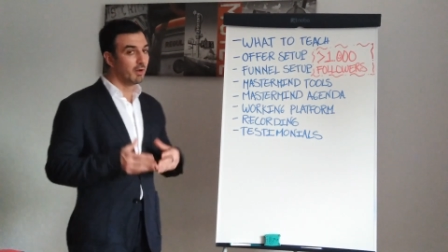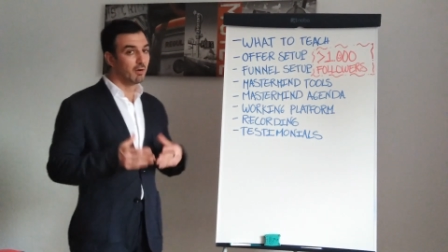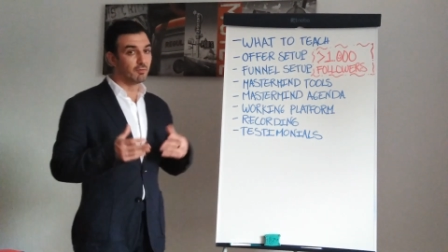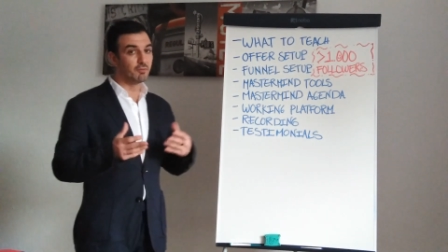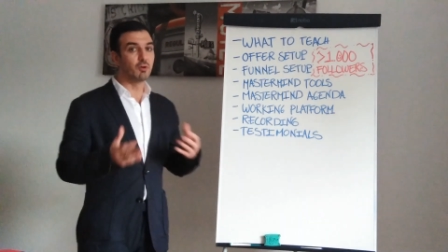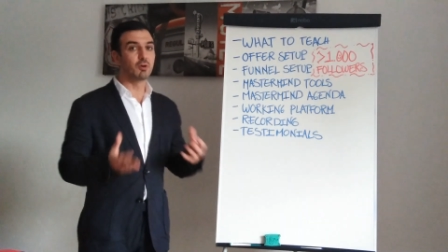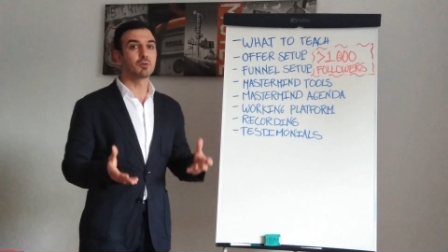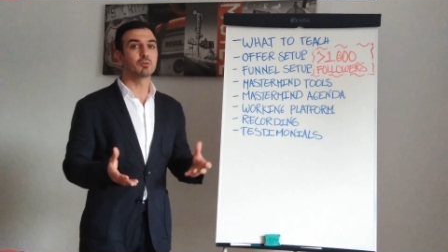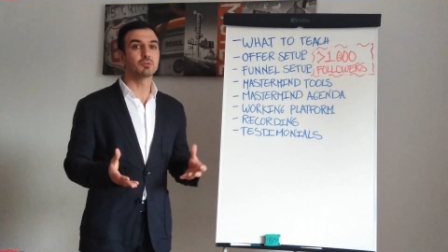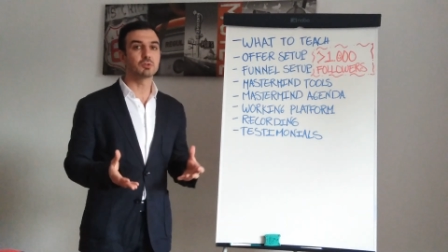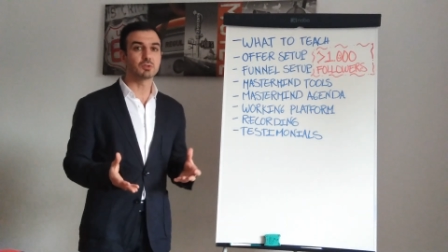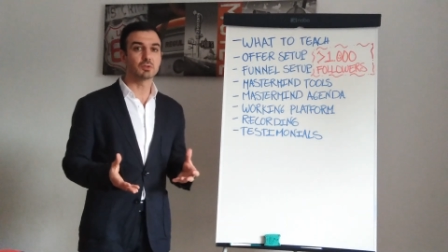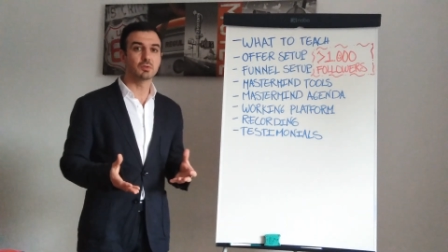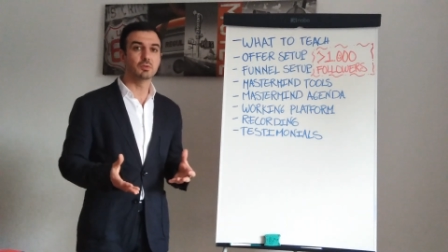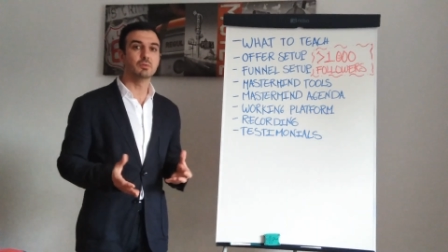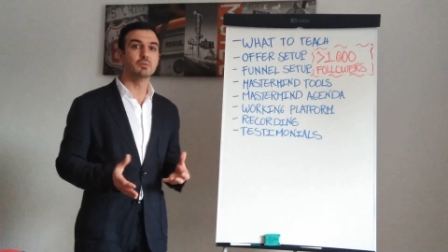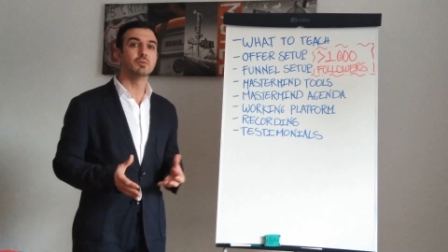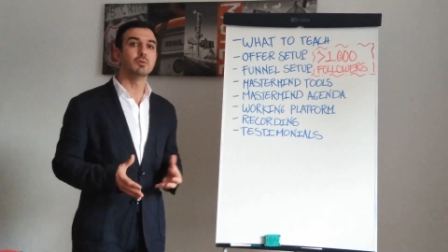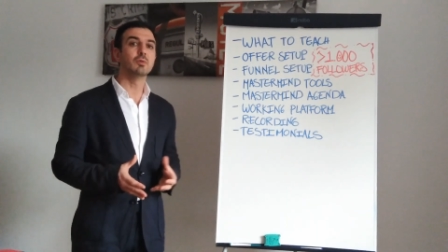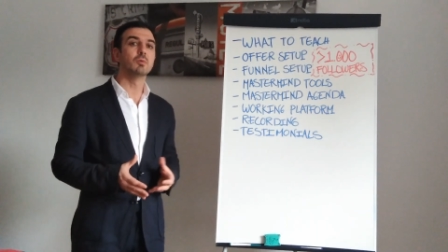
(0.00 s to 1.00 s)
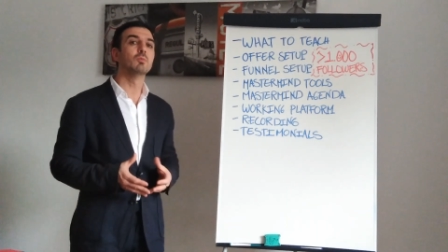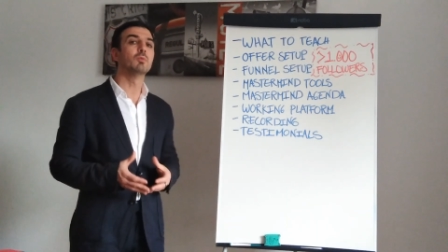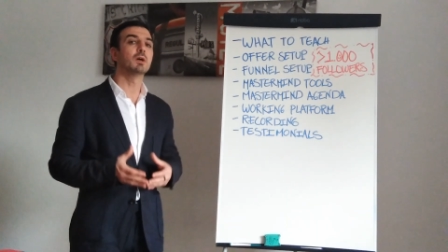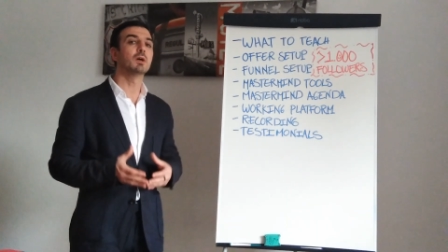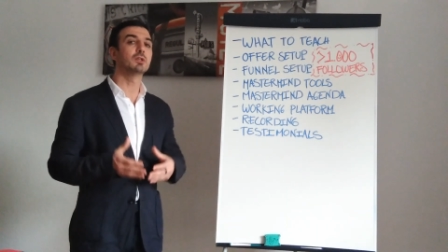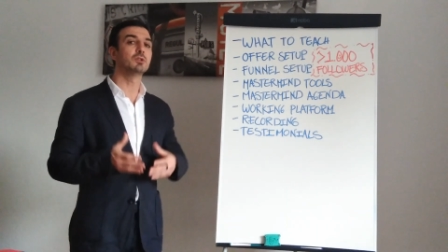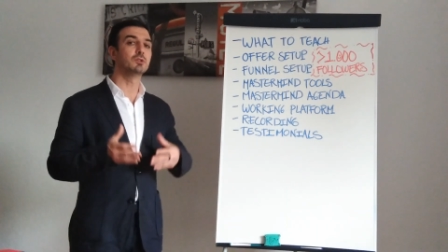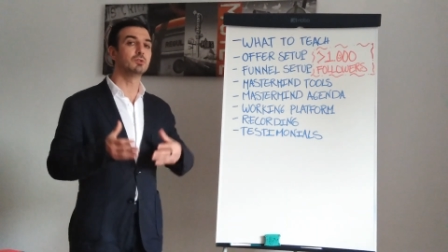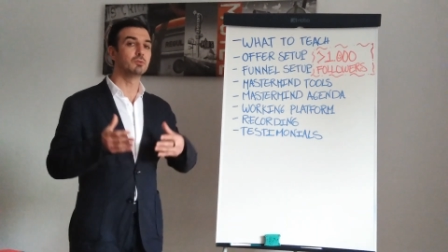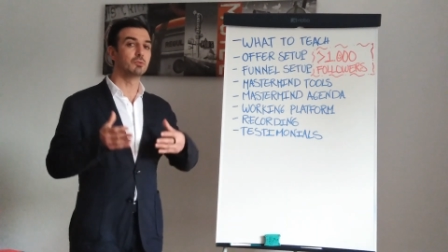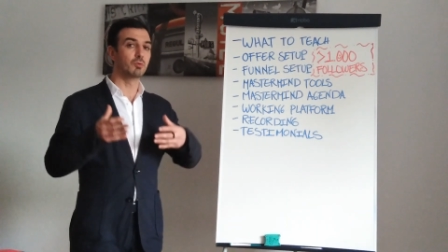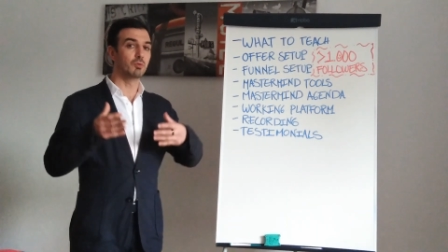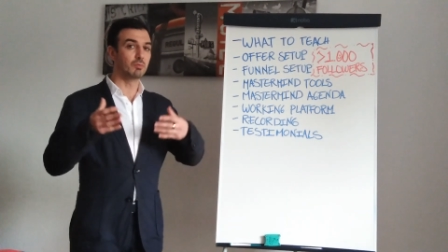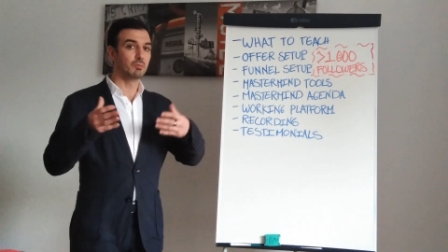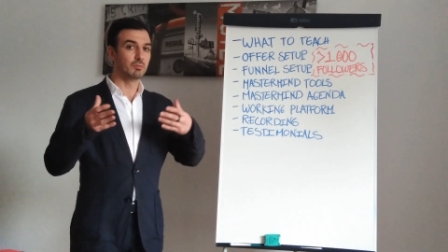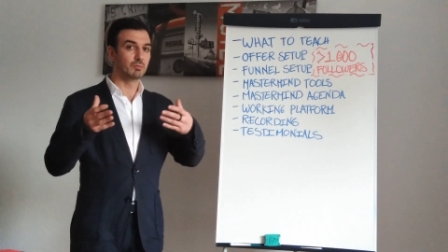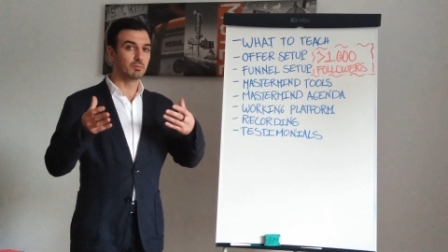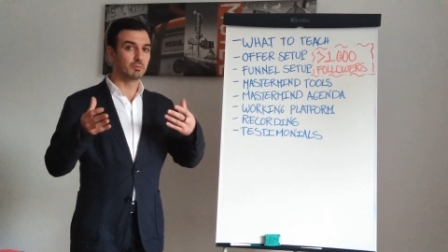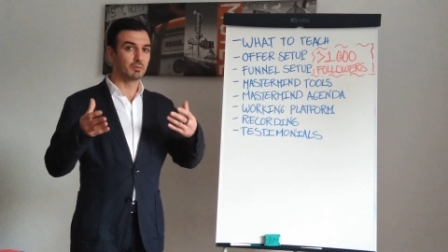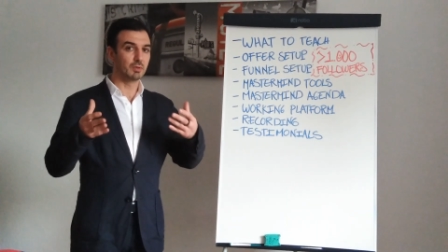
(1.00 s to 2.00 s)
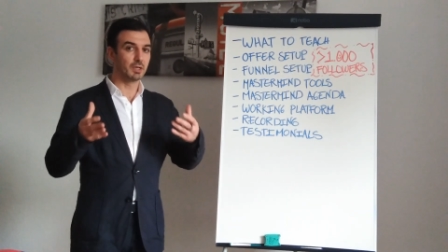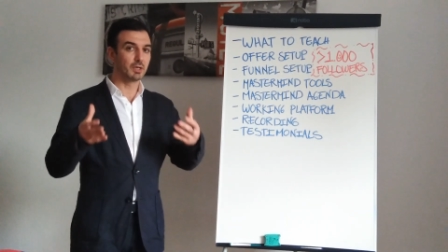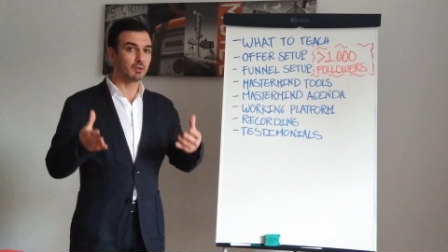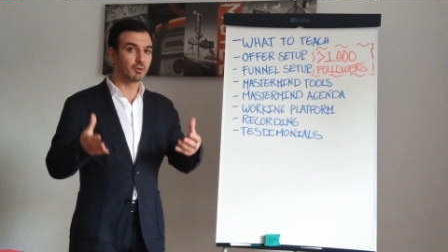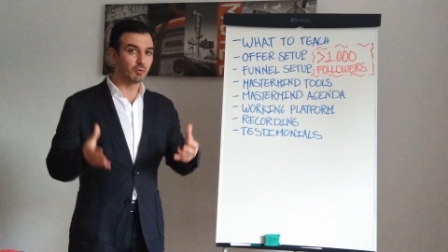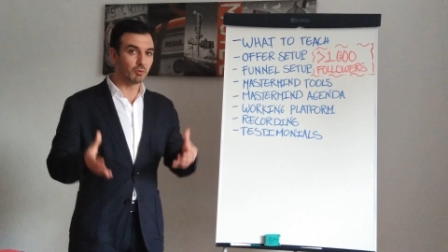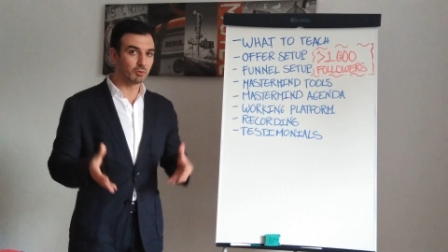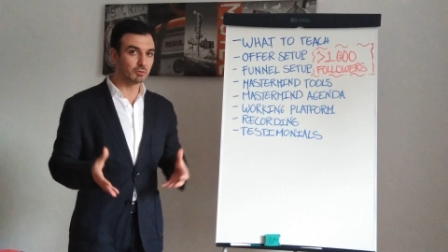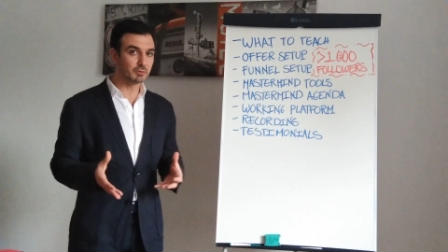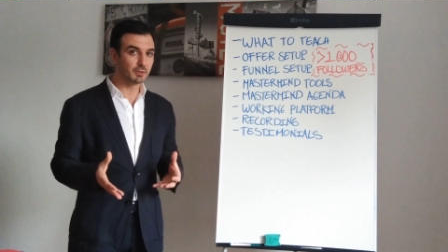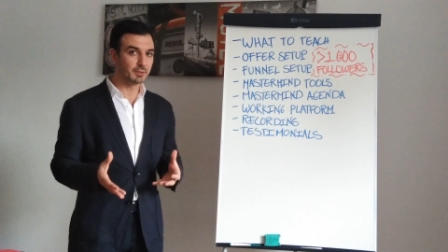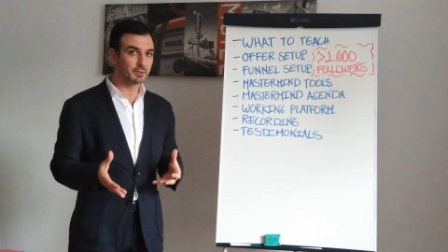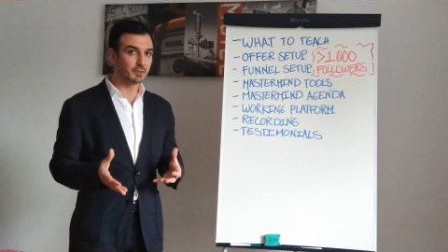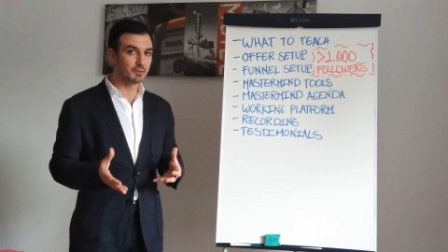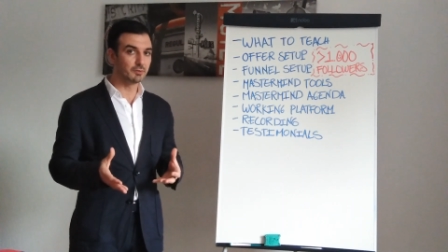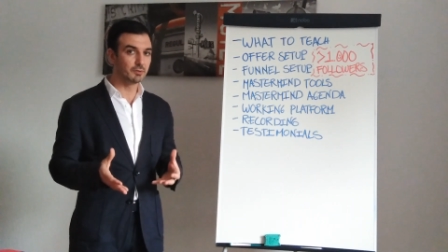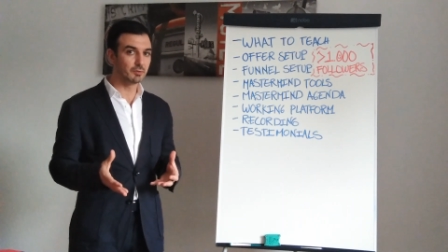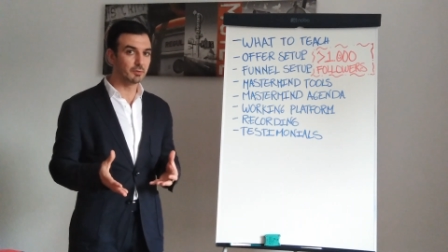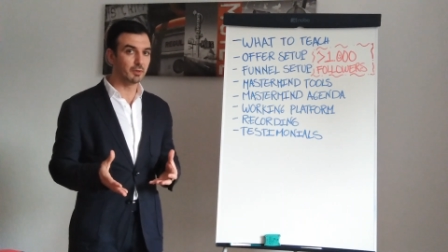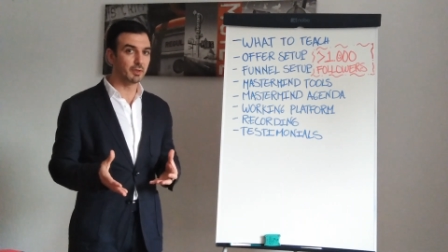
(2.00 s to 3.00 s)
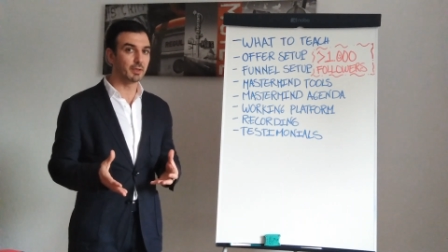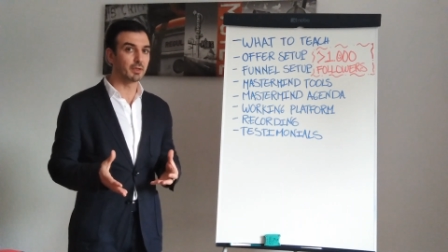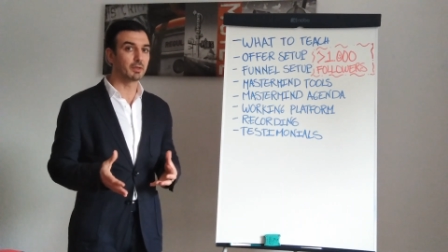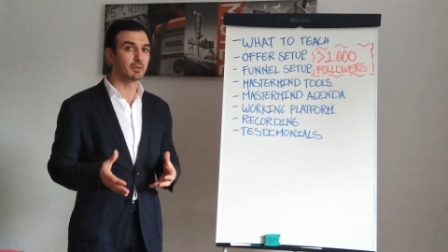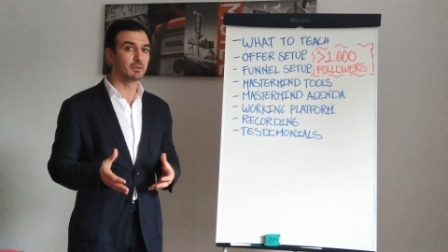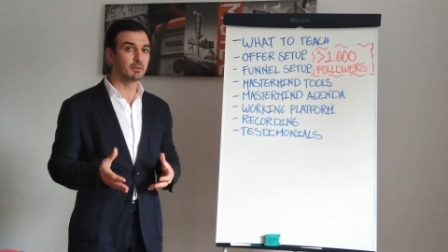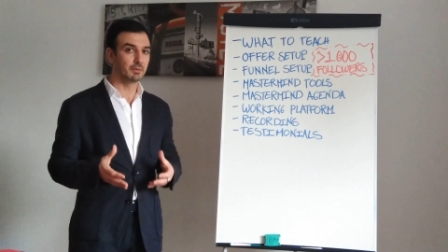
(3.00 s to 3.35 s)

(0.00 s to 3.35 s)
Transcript: focus on what you are already doing.